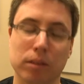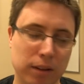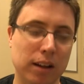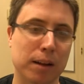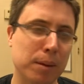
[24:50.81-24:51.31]
or
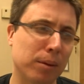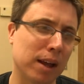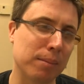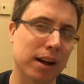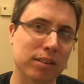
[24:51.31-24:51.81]
a lot of people
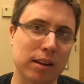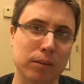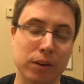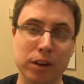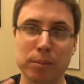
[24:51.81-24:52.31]
keep
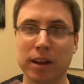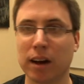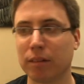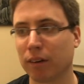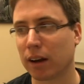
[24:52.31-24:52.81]
asking, will you be
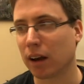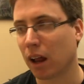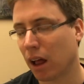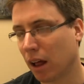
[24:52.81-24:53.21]
covering,